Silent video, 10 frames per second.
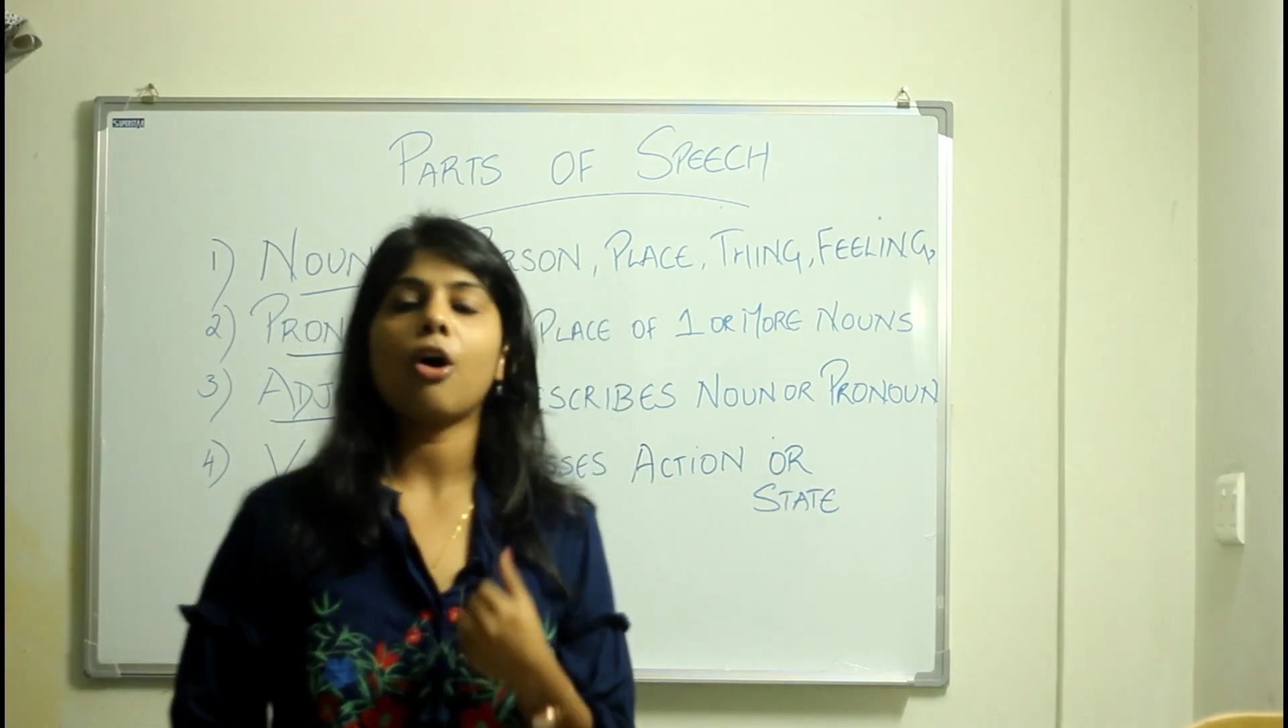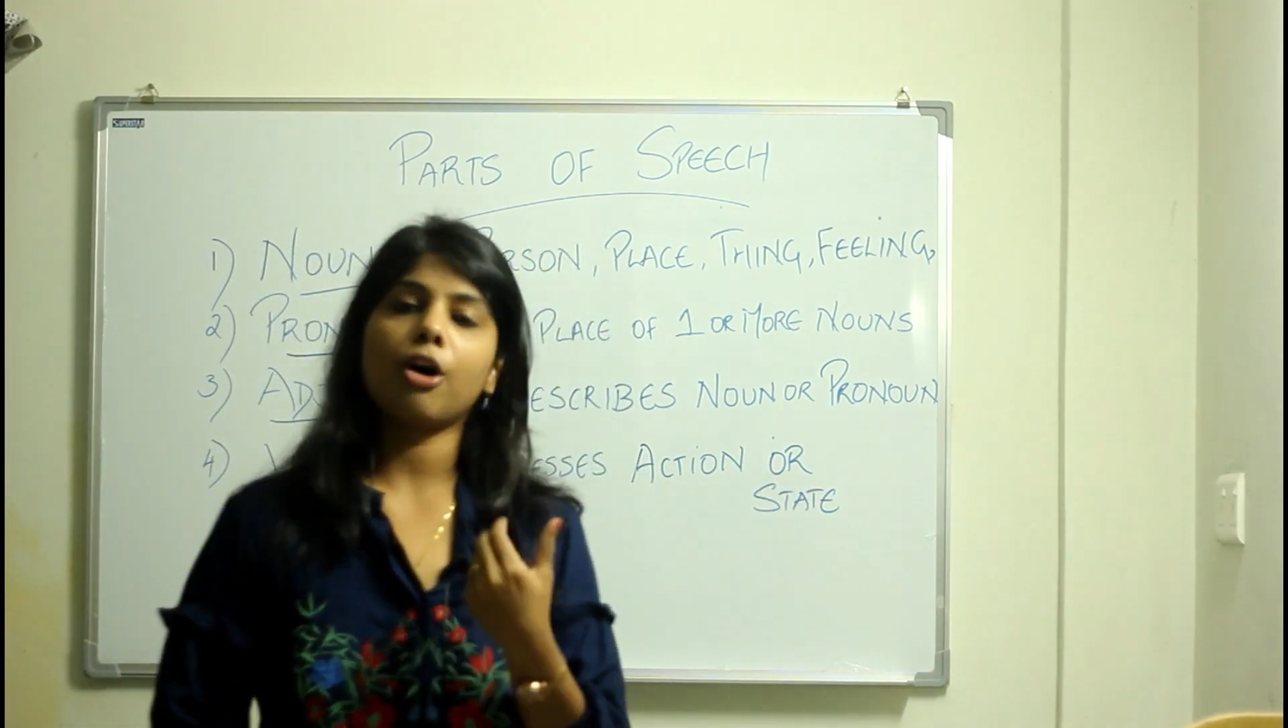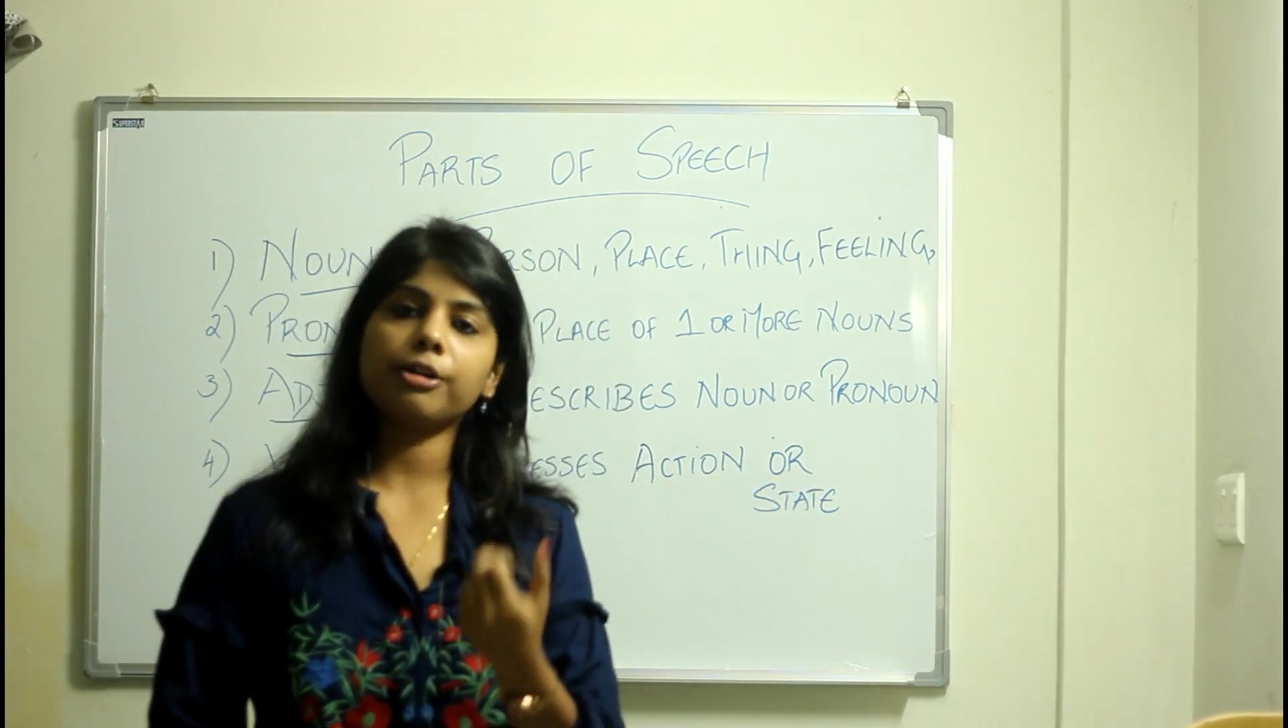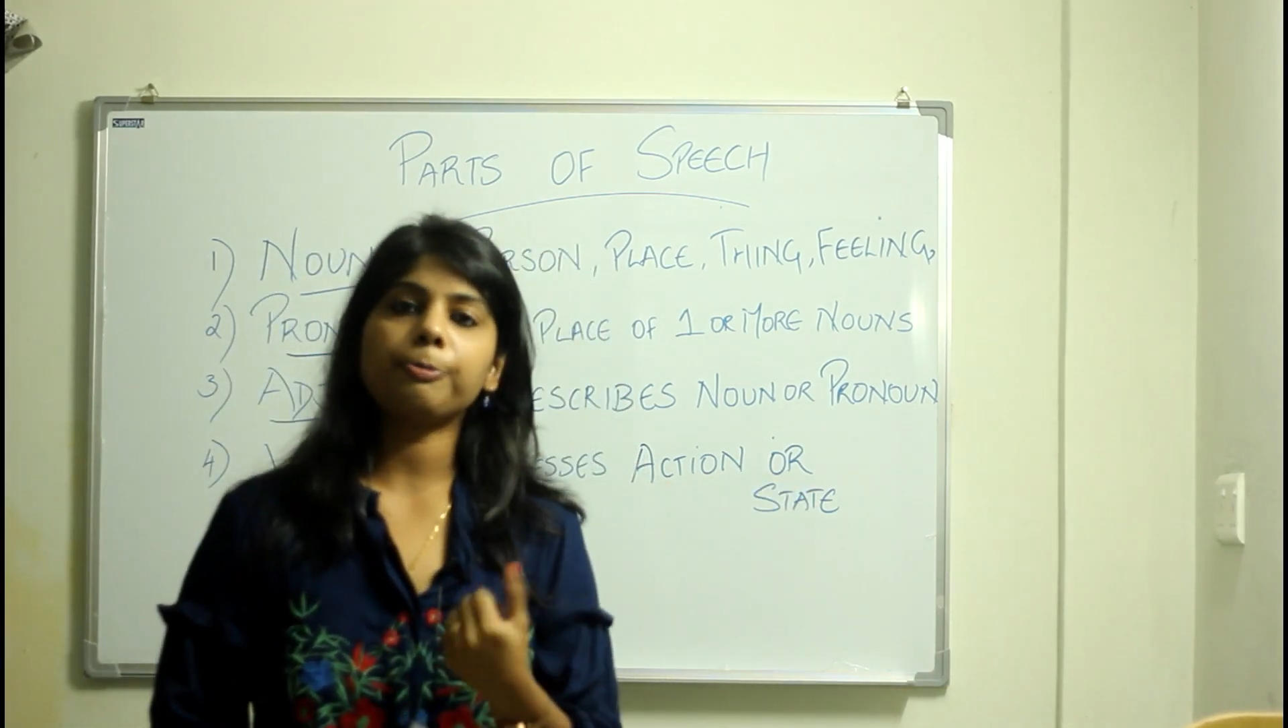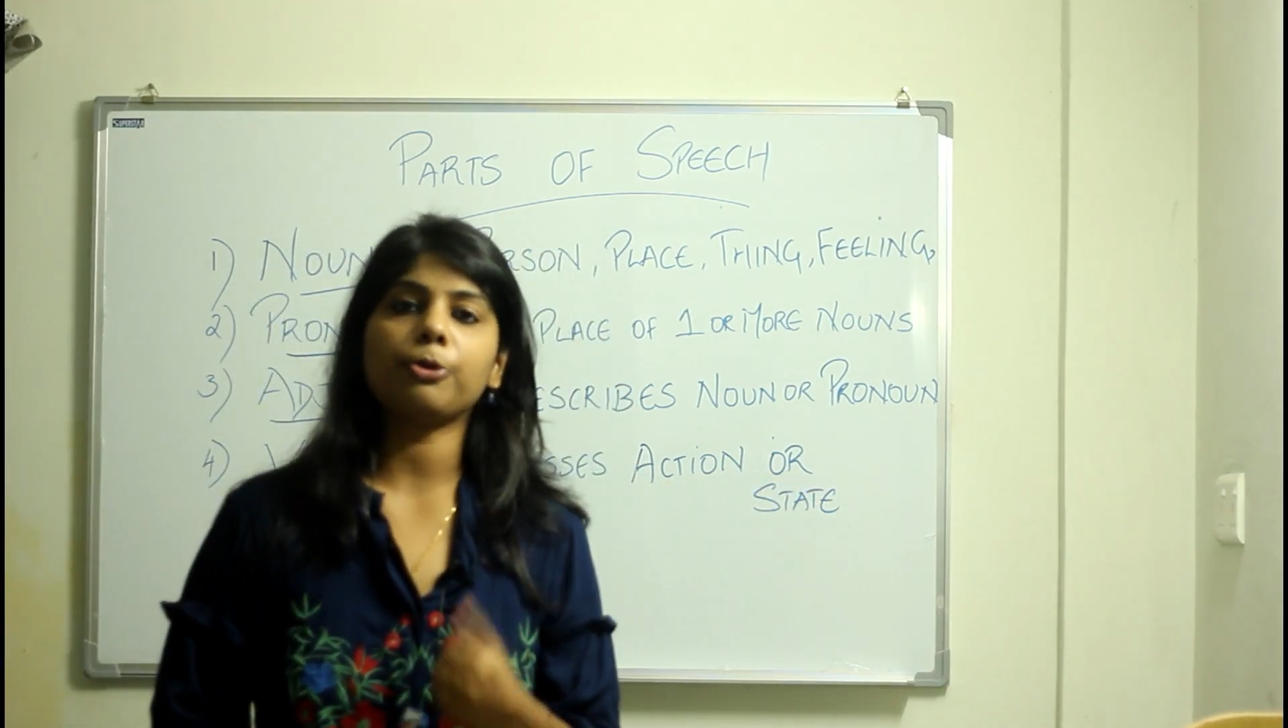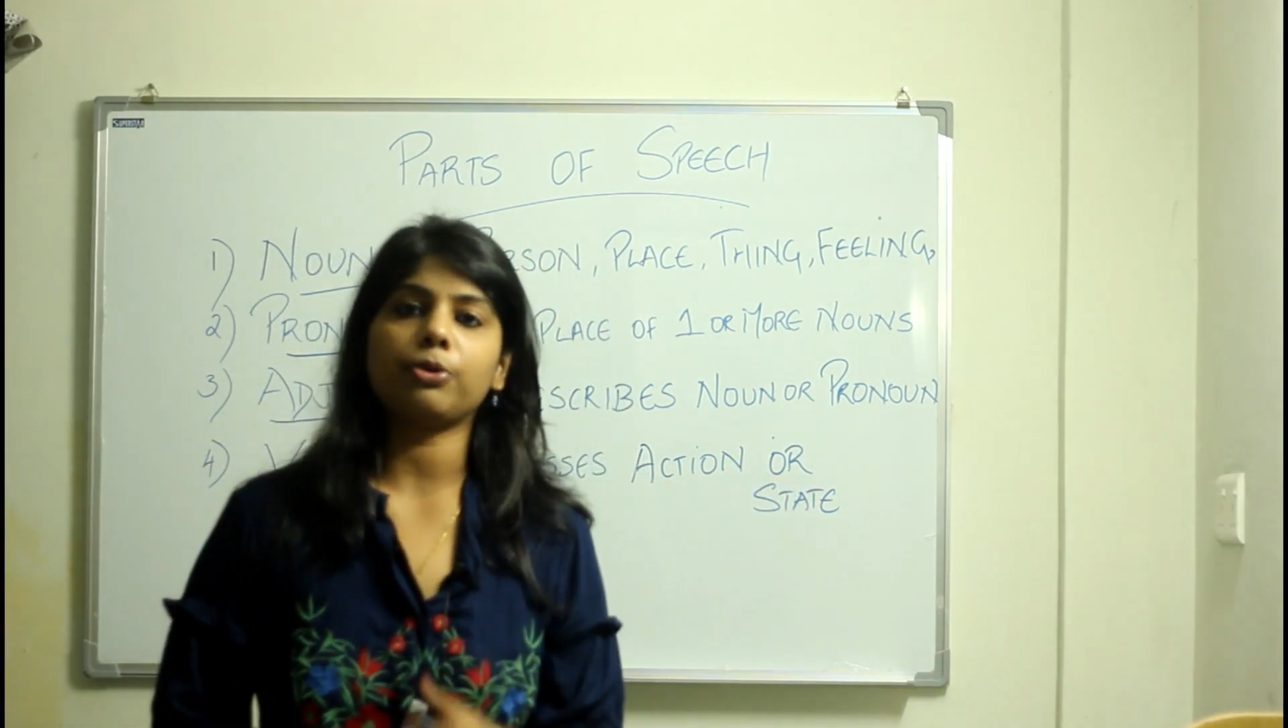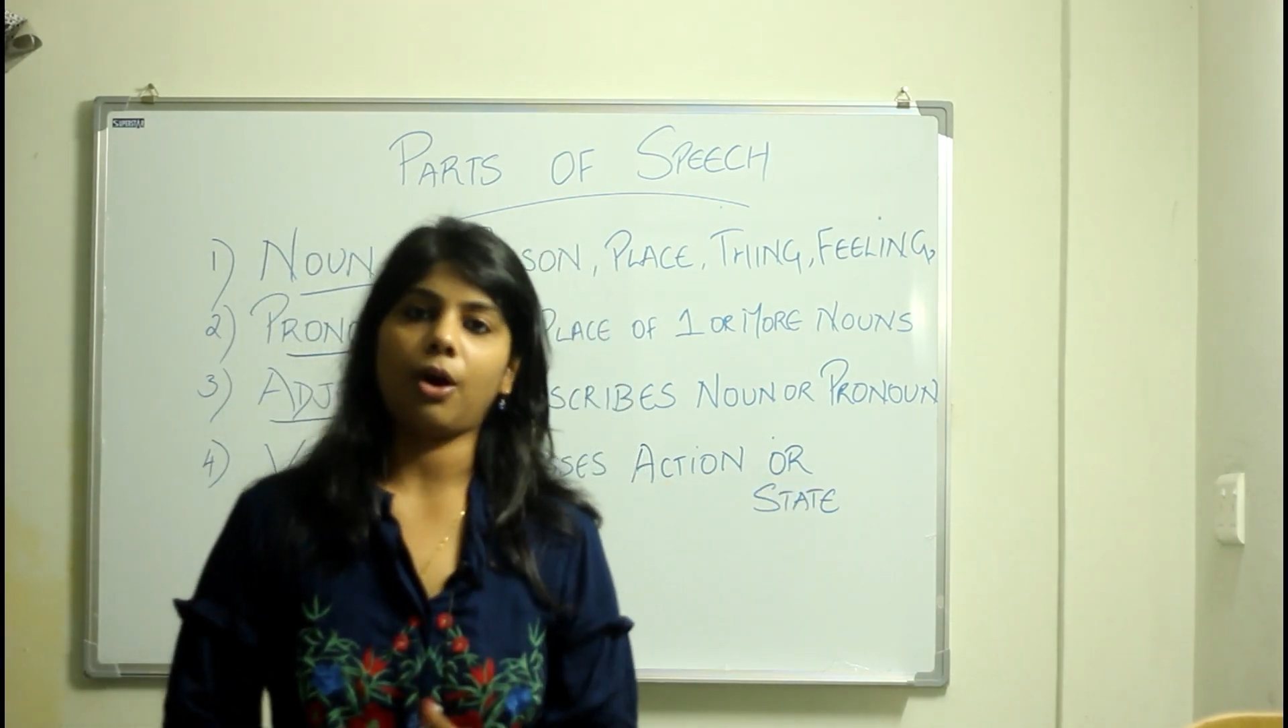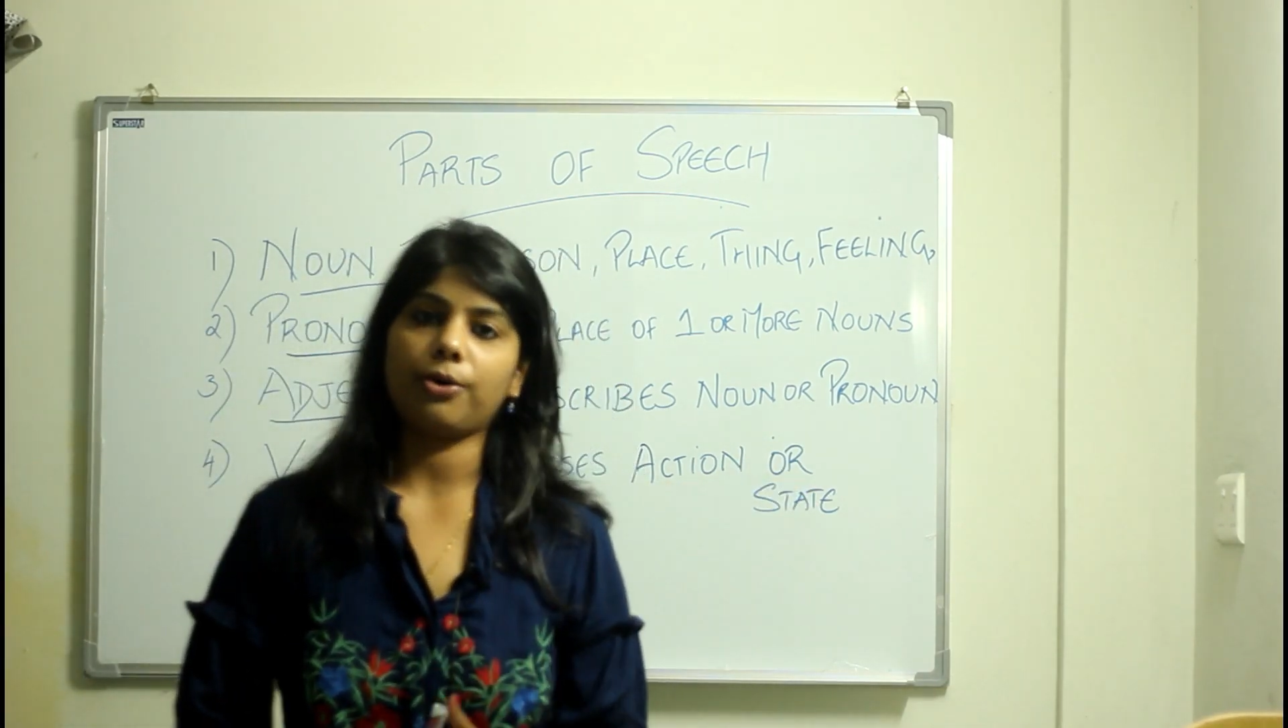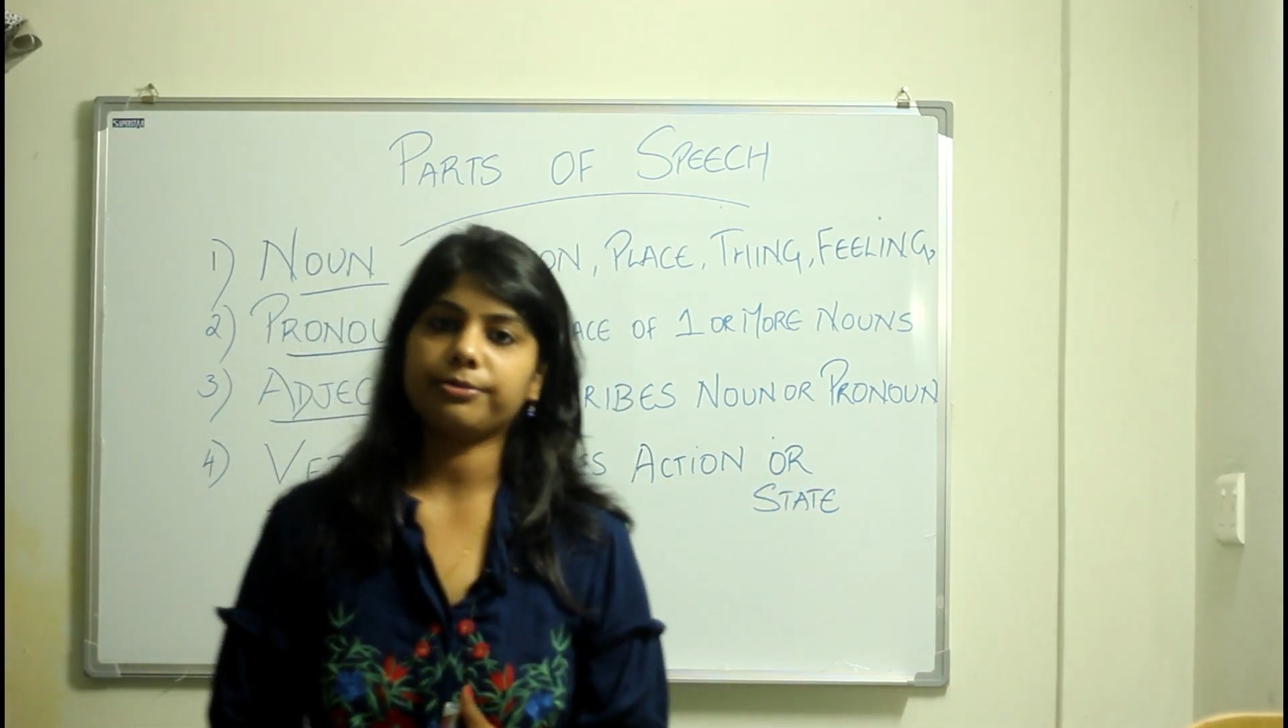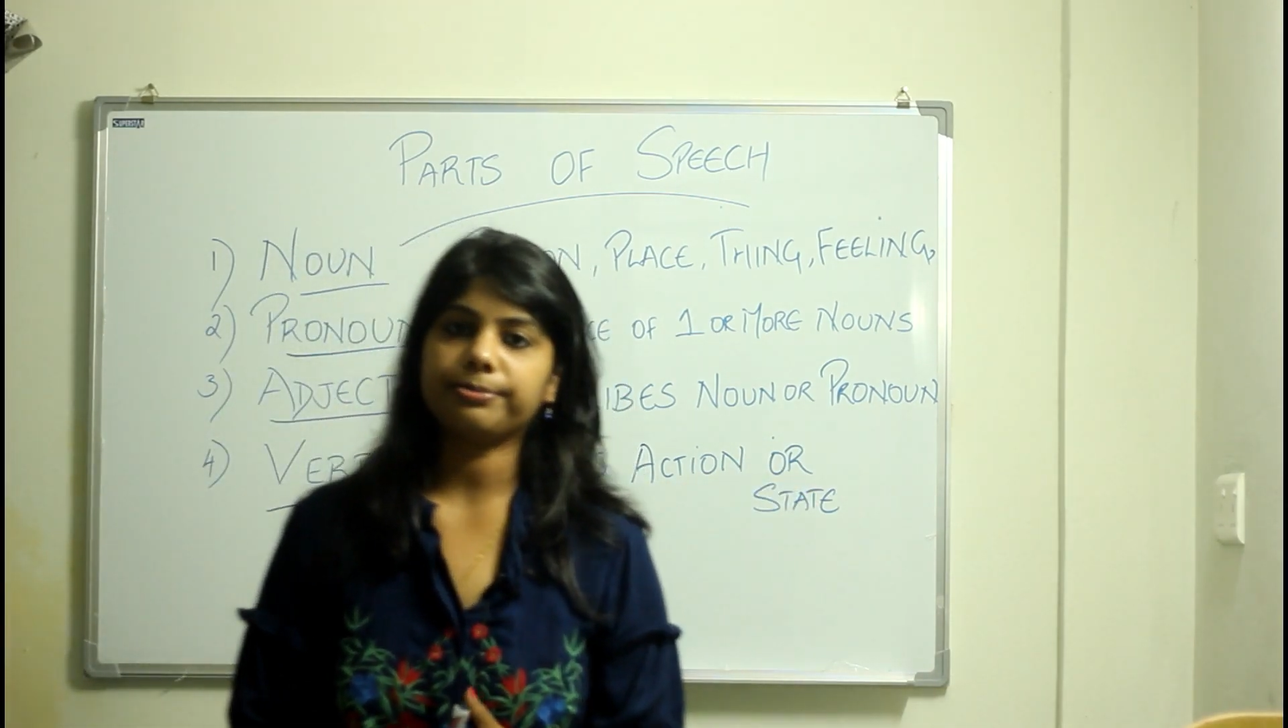or a pronoun.